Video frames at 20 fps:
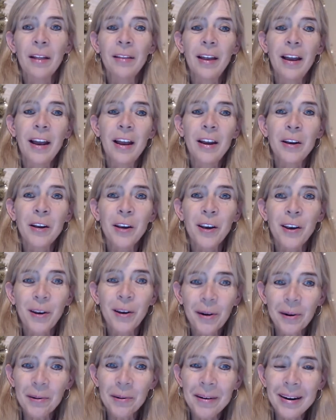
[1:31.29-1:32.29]
then
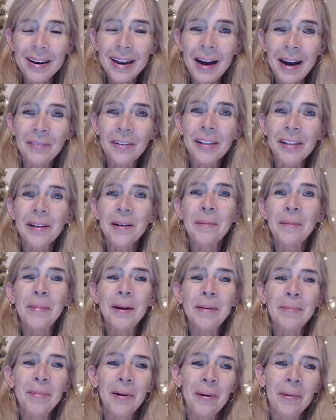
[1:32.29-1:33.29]
you're going to have a little
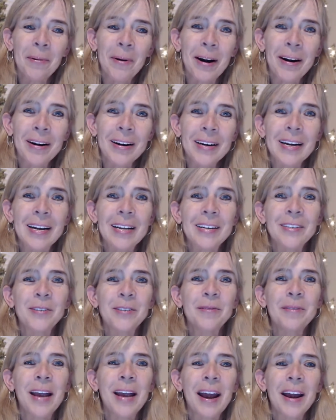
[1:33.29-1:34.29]
bit more work
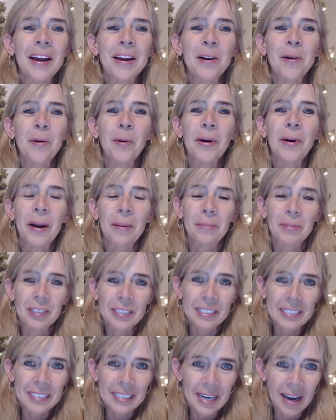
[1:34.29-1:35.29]
to get your
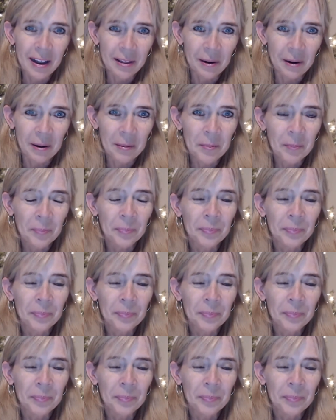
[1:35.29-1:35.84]
numbers together.